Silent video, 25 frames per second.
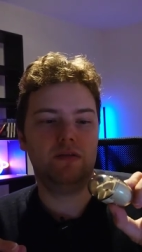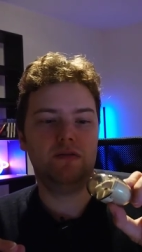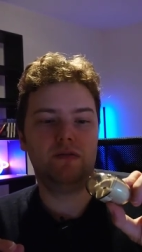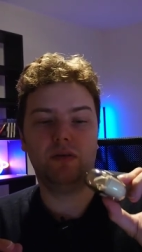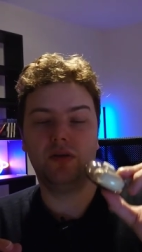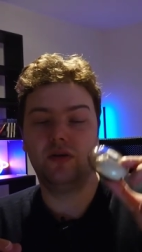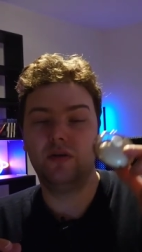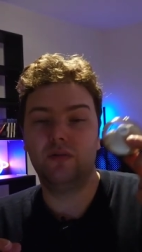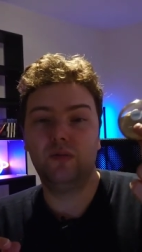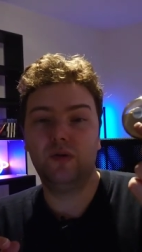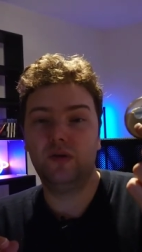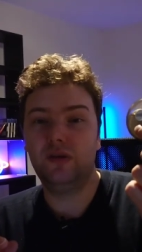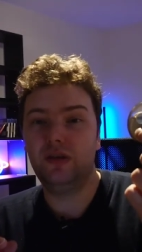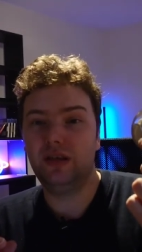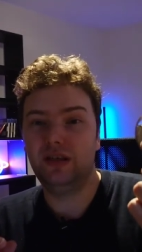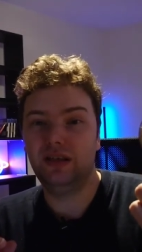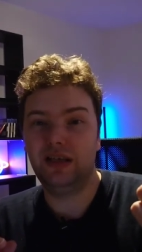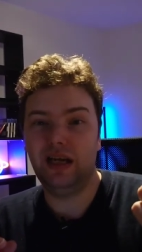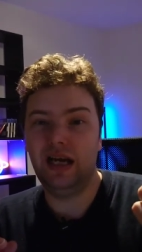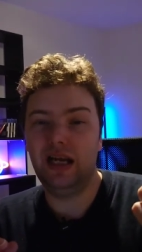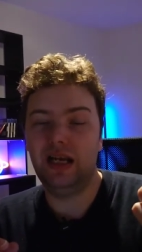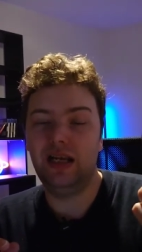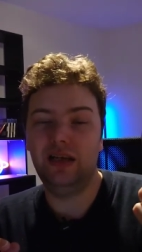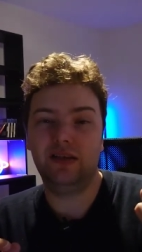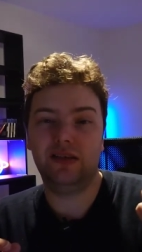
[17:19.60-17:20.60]
for commuting
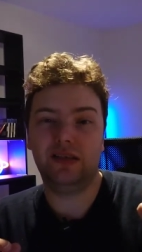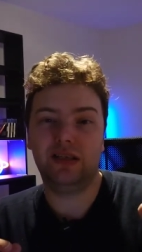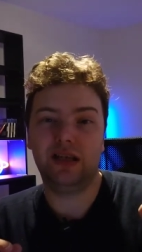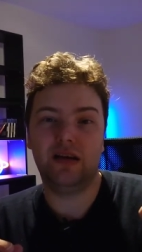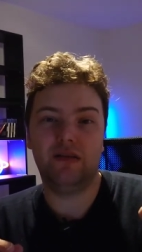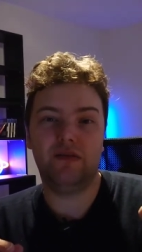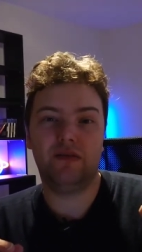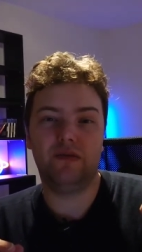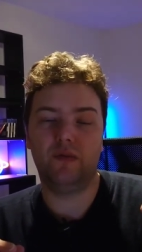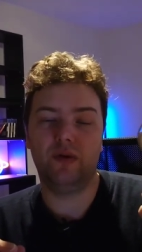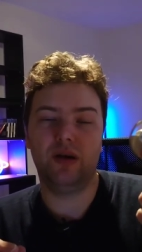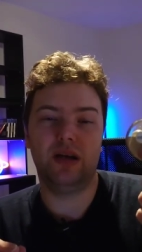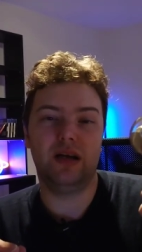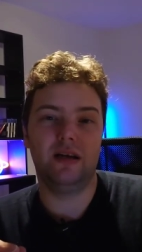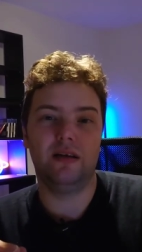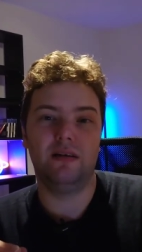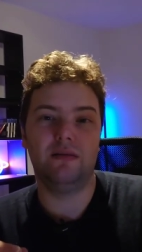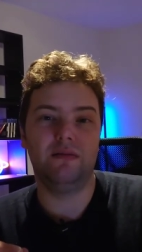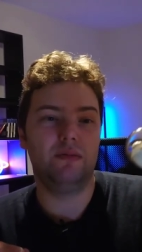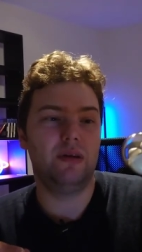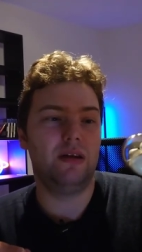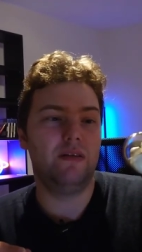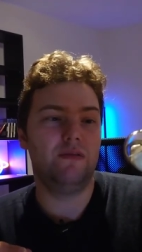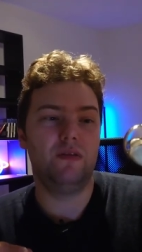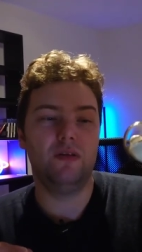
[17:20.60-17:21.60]
daily stuff,
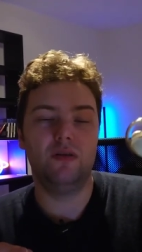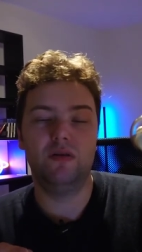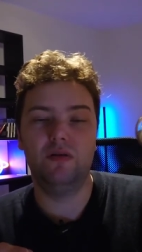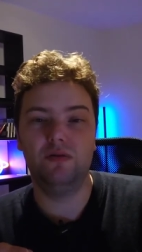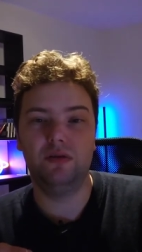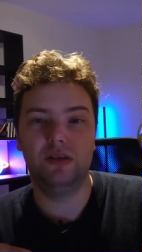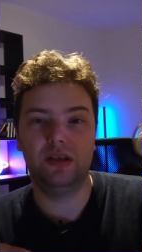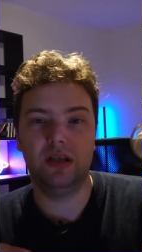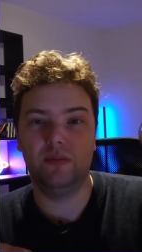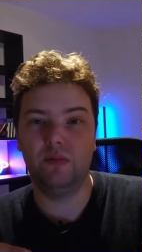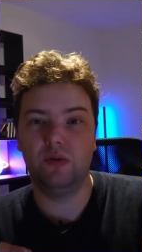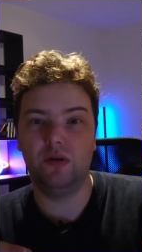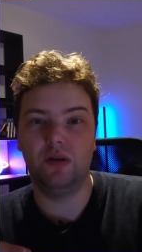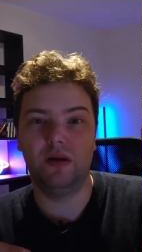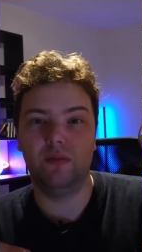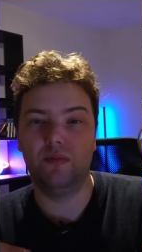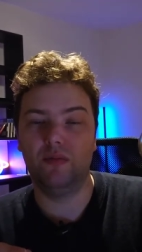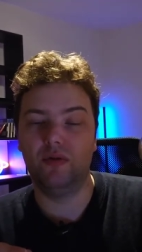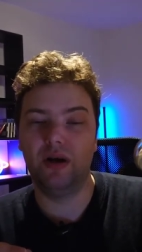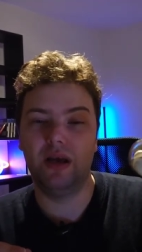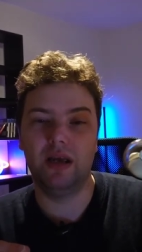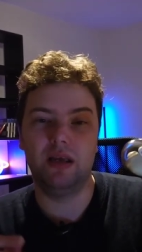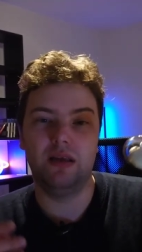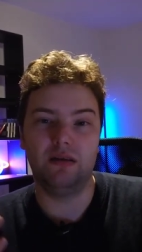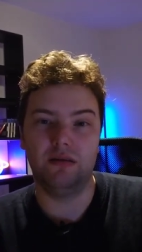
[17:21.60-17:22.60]
where if you lose them or they
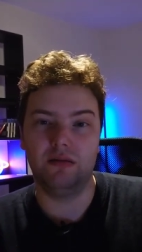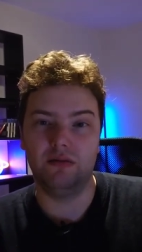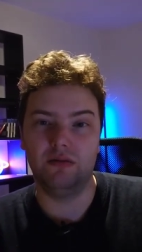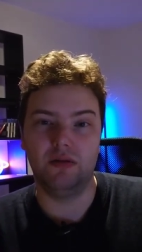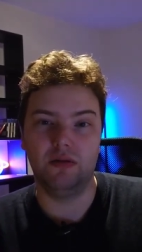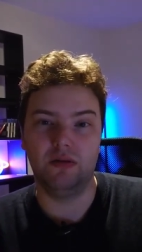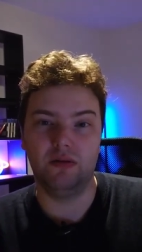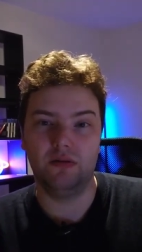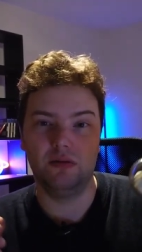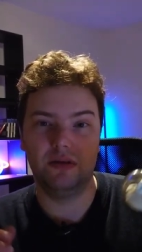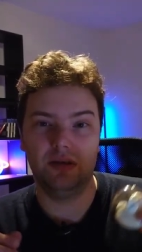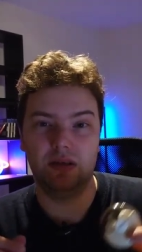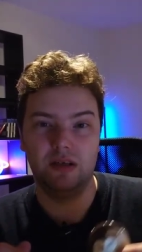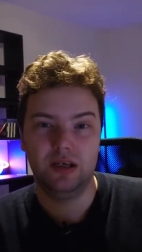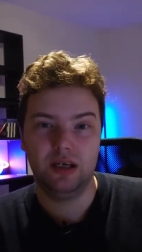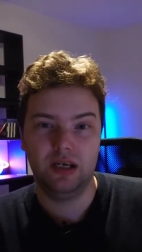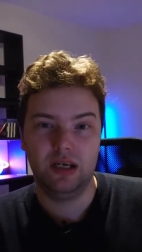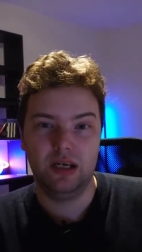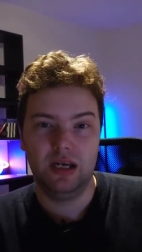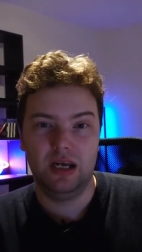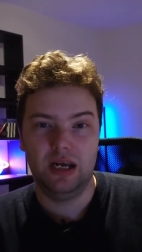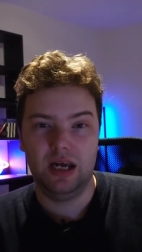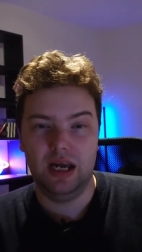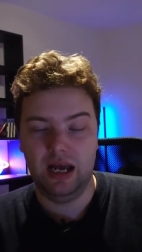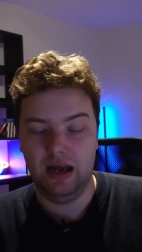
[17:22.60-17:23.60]
break, you don't
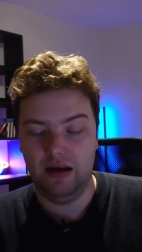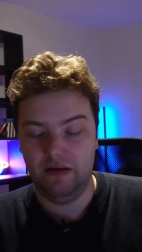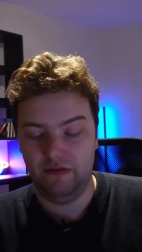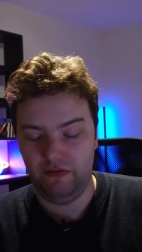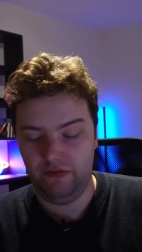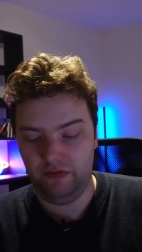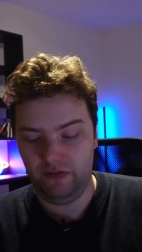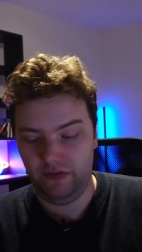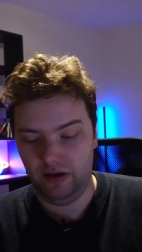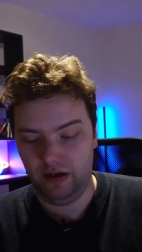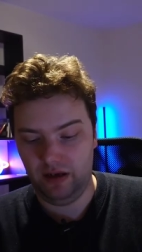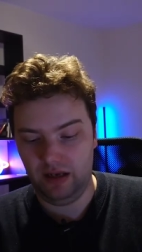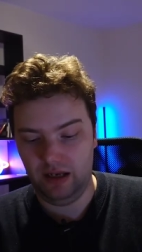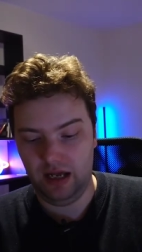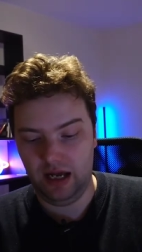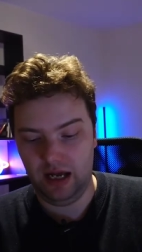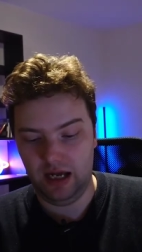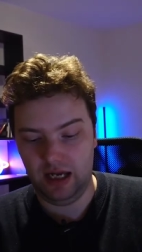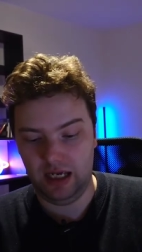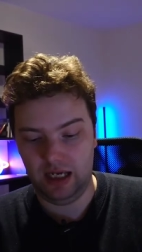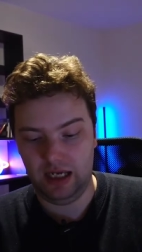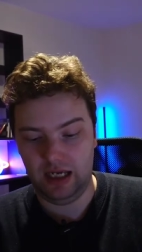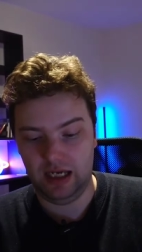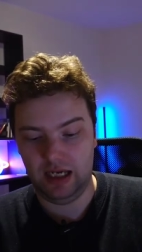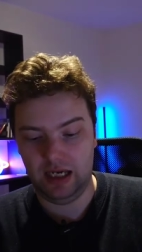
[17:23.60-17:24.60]
have
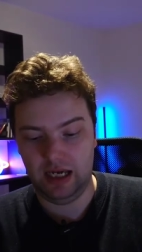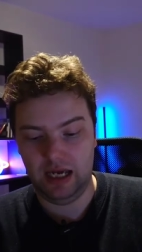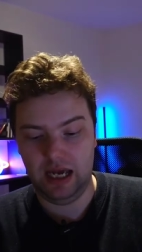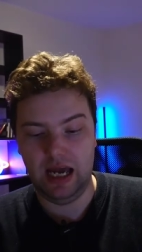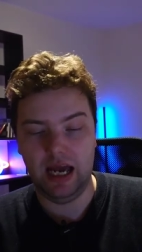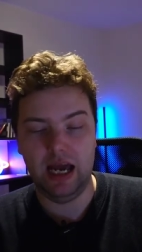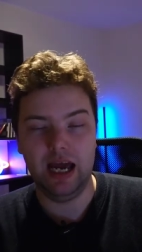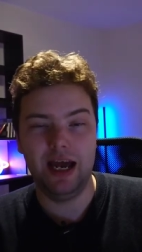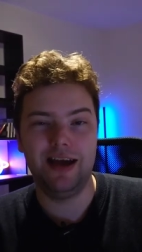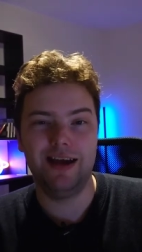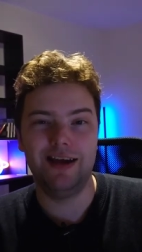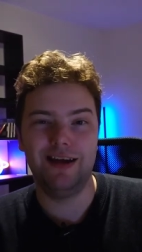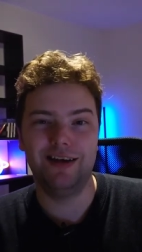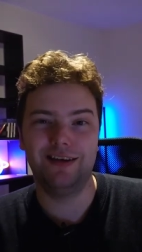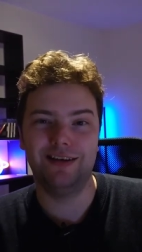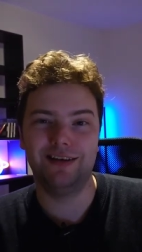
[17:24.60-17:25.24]
like a,